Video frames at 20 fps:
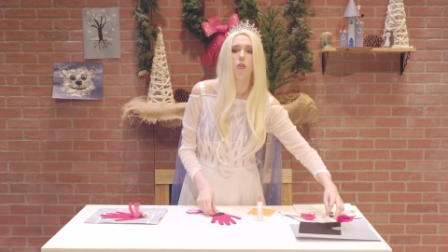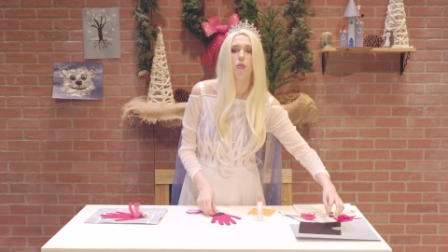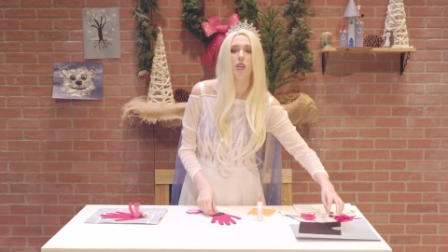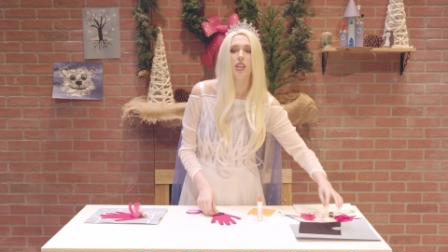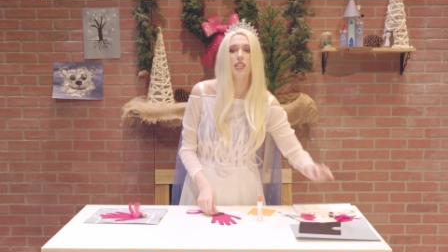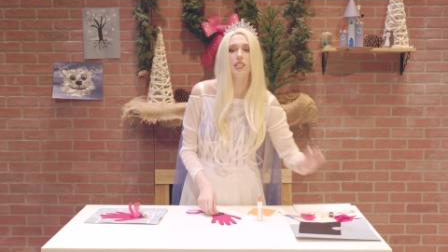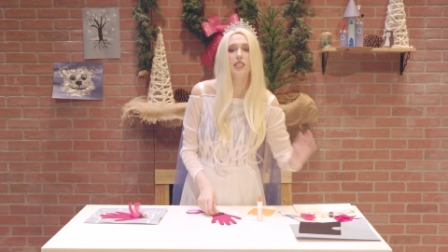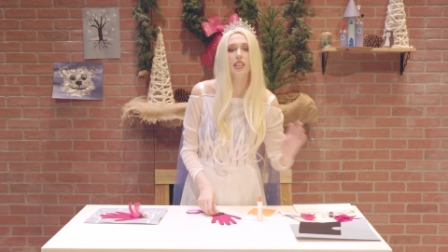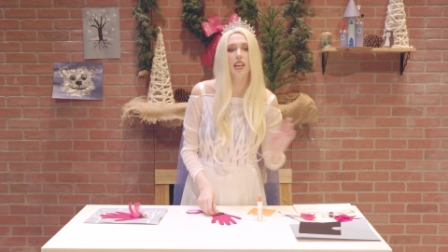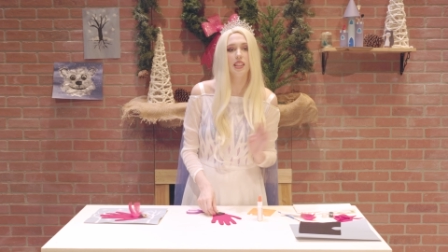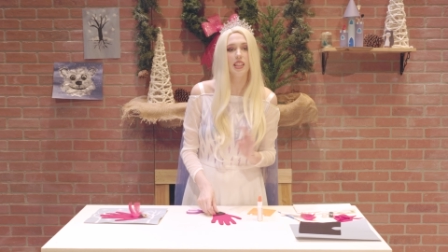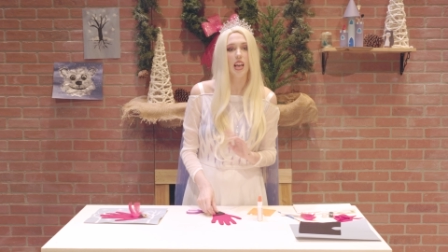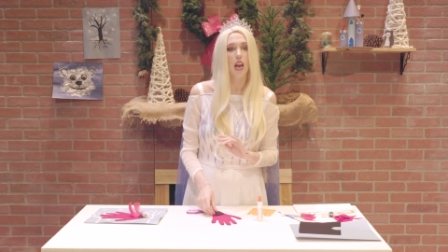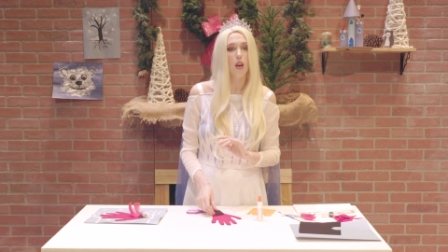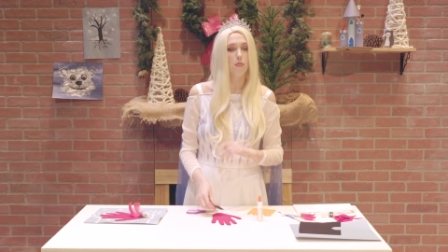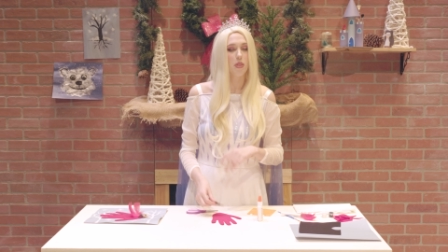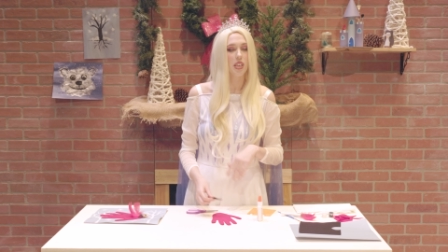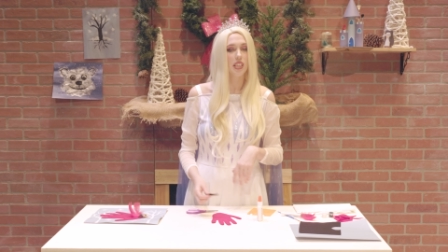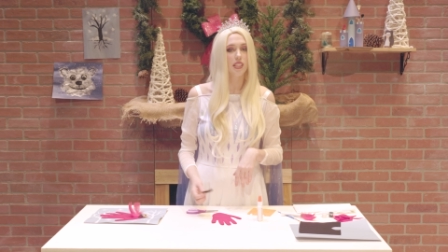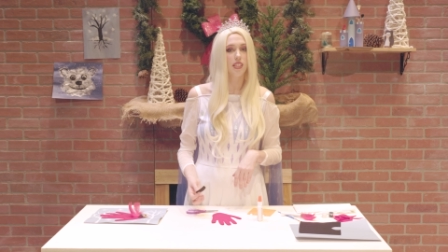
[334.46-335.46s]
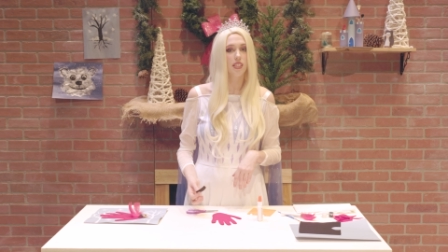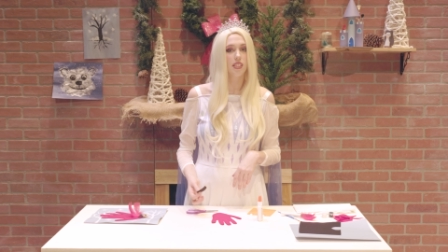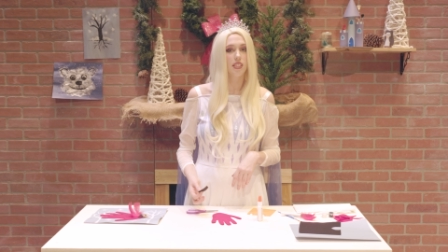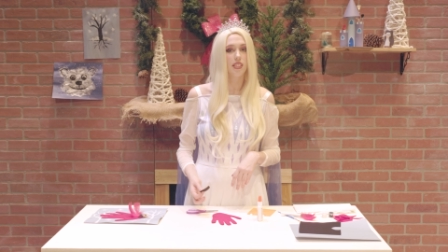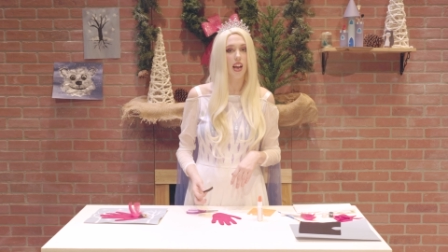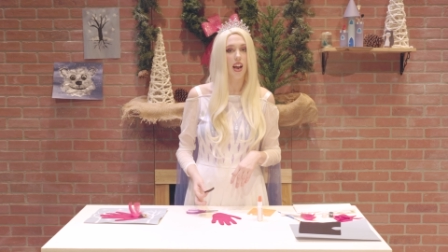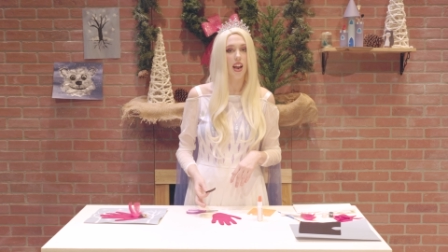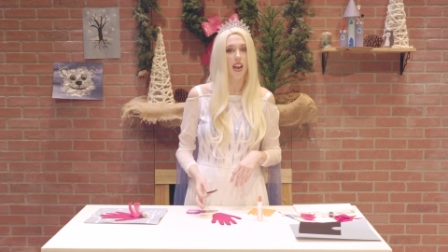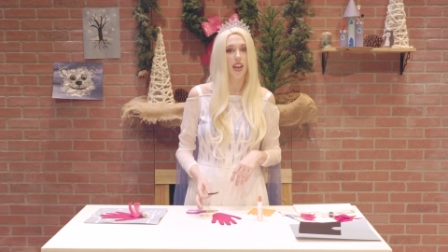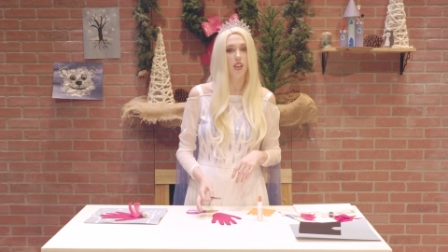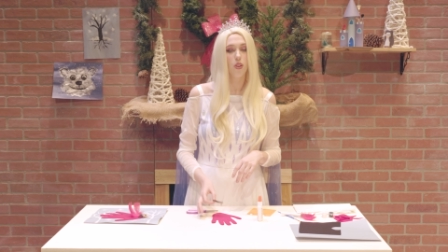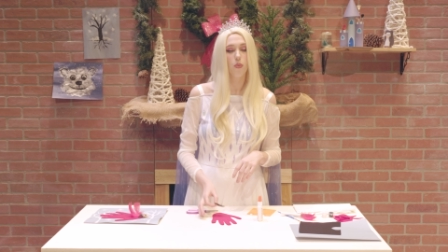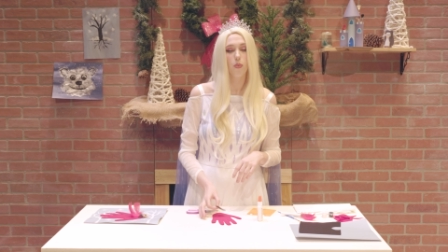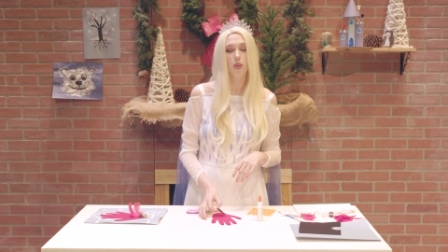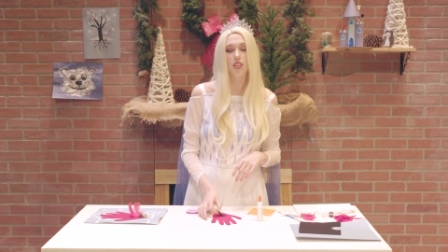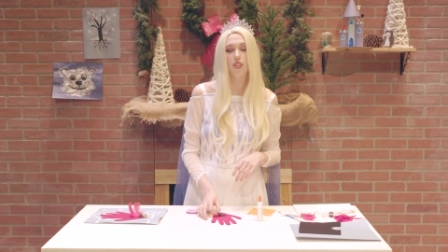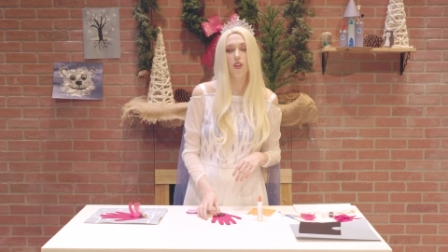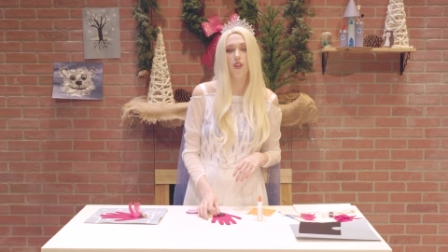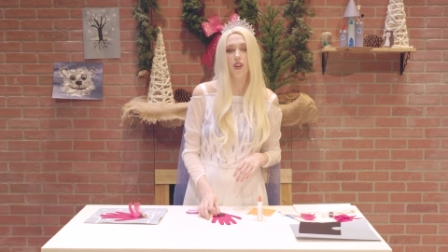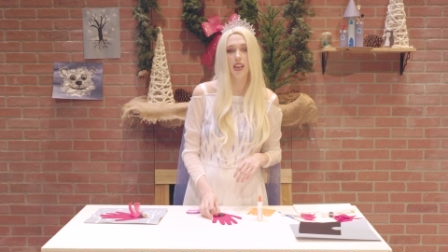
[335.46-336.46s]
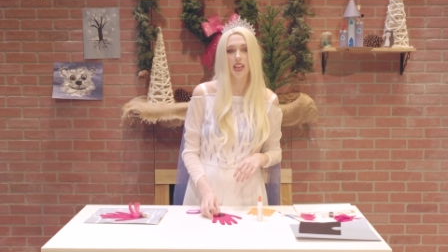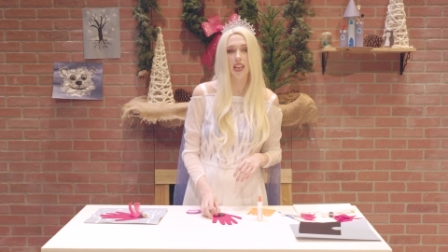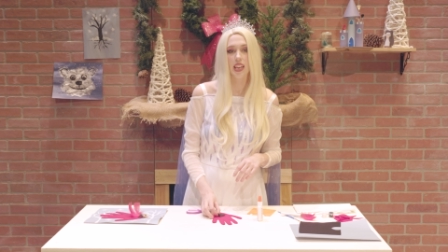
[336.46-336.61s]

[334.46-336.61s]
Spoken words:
We can set that piece aside with our